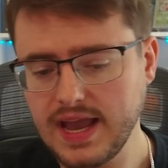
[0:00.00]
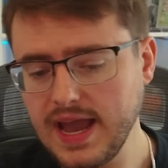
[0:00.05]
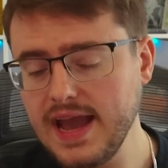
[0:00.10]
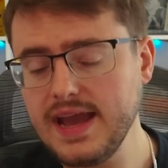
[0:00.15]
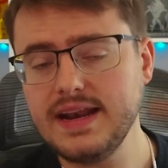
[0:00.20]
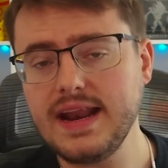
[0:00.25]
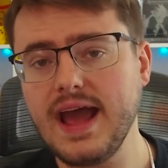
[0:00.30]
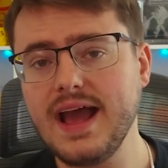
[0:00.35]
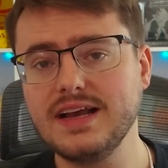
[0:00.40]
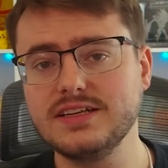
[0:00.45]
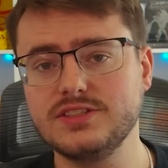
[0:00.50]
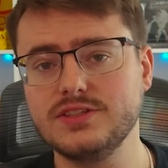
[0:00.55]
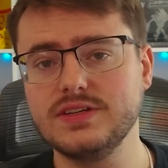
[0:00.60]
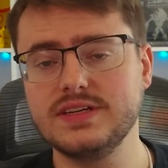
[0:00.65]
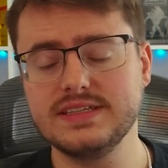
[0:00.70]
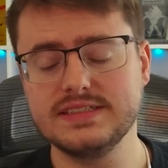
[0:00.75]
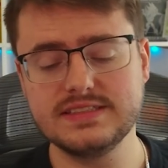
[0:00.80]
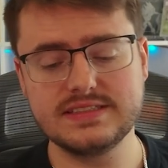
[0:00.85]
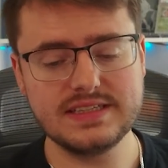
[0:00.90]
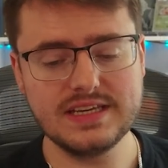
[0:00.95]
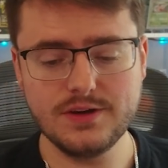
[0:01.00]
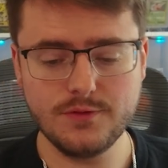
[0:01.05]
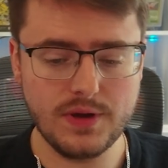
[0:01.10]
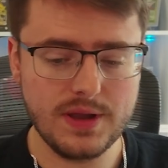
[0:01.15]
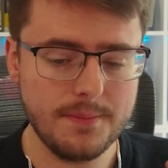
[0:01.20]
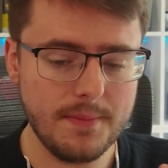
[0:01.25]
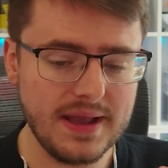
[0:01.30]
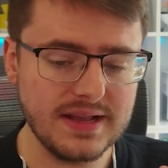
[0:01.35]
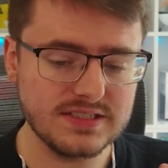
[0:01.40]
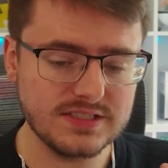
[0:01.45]
And as you can see, we
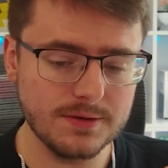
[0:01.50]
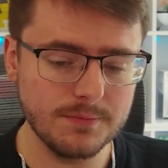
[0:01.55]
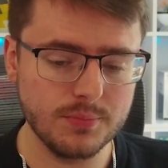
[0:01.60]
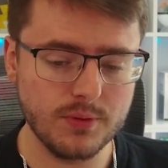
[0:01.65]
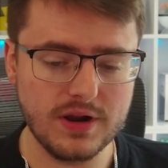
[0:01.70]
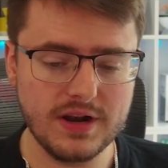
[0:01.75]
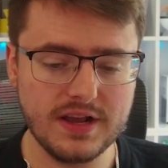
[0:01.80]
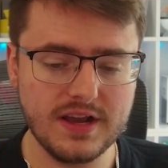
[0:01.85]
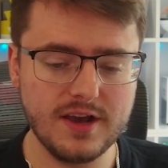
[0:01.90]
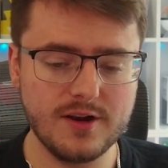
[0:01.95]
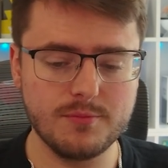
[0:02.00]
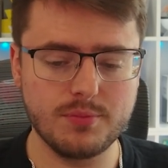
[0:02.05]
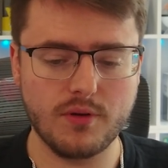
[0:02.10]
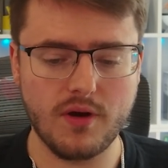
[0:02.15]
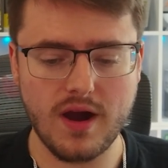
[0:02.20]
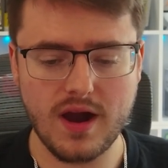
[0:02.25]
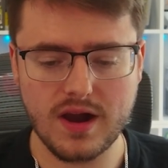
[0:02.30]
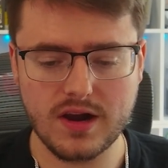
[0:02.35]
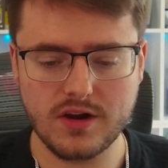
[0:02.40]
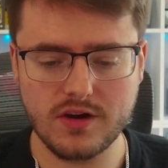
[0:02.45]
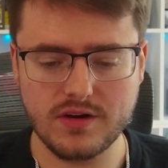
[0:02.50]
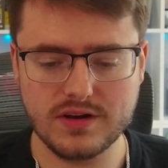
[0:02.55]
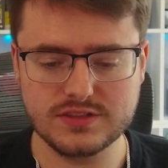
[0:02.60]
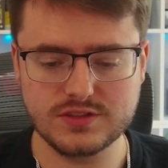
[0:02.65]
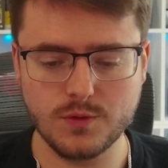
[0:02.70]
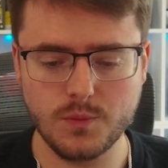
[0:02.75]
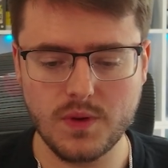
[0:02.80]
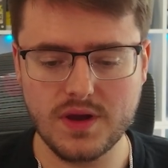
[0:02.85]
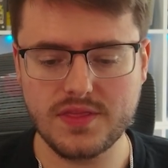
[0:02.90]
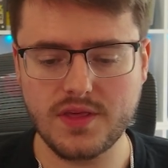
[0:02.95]
made some pretty good progress
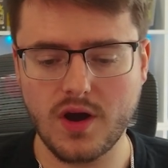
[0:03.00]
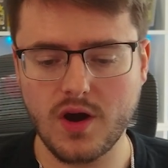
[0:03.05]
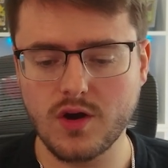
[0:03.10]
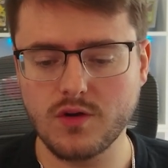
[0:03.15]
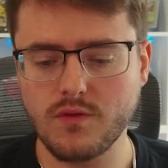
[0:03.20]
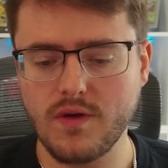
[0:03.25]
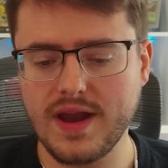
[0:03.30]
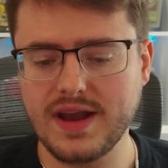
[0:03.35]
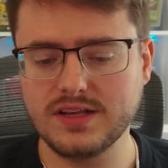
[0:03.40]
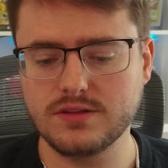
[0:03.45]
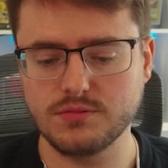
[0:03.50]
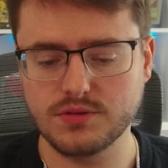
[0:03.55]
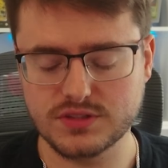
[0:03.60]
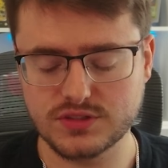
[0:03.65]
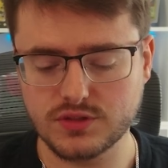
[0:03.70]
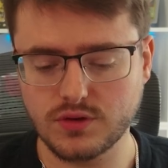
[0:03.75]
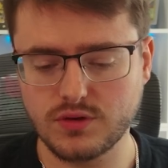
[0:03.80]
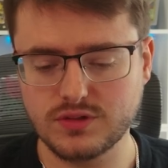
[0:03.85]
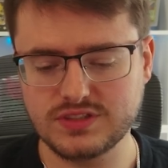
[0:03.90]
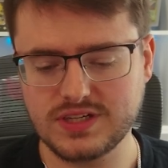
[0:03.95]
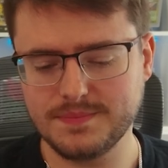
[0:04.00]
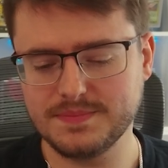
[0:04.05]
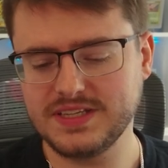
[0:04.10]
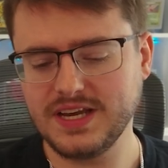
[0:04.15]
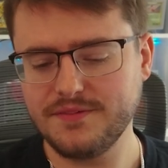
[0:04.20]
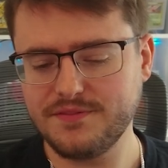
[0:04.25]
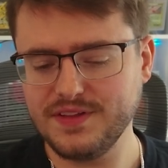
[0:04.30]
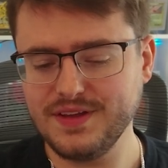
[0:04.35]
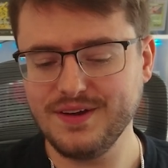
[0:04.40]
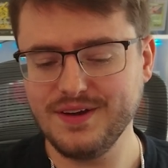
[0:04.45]
with our ranked results. I'm
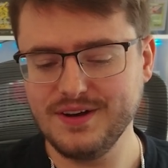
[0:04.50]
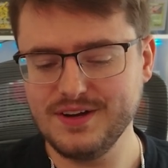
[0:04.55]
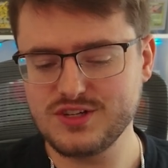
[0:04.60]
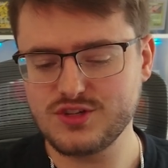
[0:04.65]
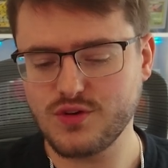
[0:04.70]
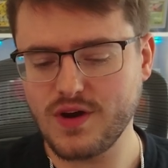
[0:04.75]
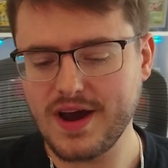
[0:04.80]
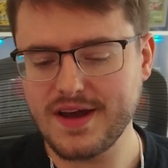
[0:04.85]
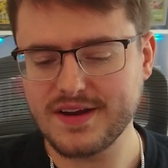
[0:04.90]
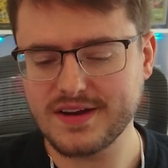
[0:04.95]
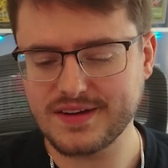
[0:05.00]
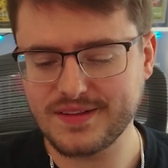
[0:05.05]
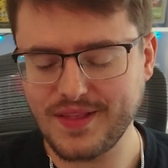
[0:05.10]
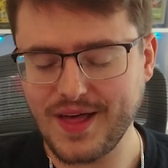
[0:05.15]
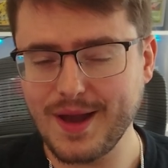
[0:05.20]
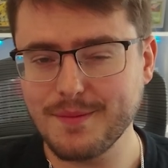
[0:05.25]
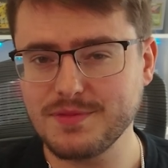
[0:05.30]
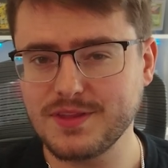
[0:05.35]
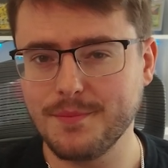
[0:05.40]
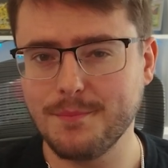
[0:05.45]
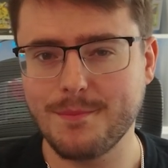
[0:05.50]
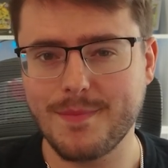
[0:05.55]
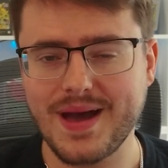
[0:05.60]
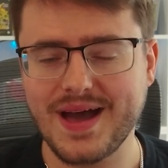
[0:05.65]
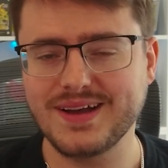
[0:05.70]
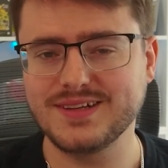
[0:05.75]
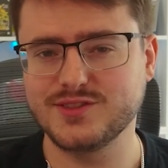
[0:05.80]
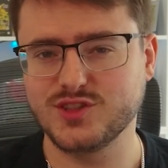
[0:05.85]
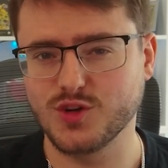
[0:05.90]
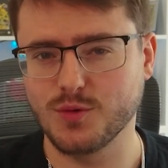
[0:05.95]
definitely going to try to climb to
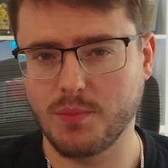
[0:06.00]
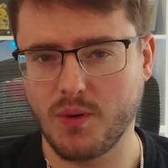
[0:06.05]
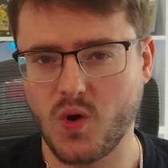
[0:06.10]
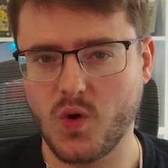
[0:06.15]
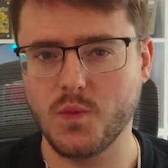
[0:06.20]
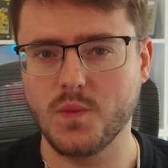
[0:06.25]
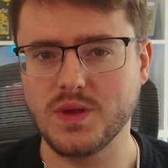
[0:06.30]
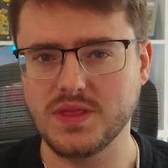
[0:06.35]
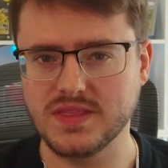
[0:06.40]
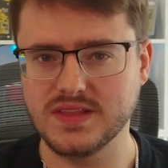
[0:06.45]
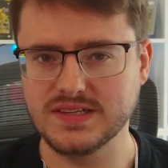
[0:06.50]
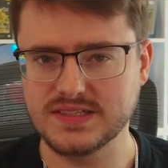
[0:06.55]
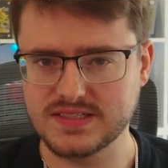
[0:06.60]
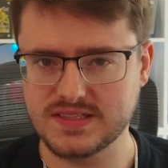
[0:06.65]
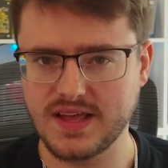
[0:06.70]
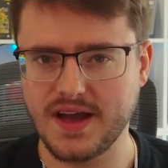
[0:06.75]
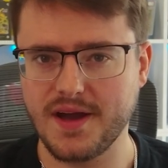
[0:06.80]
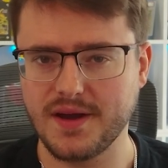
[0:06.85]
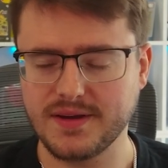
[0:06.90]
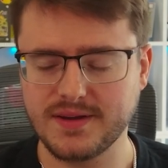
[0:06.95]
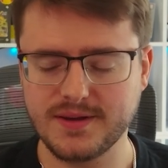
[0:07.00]
Master Ball with this deck.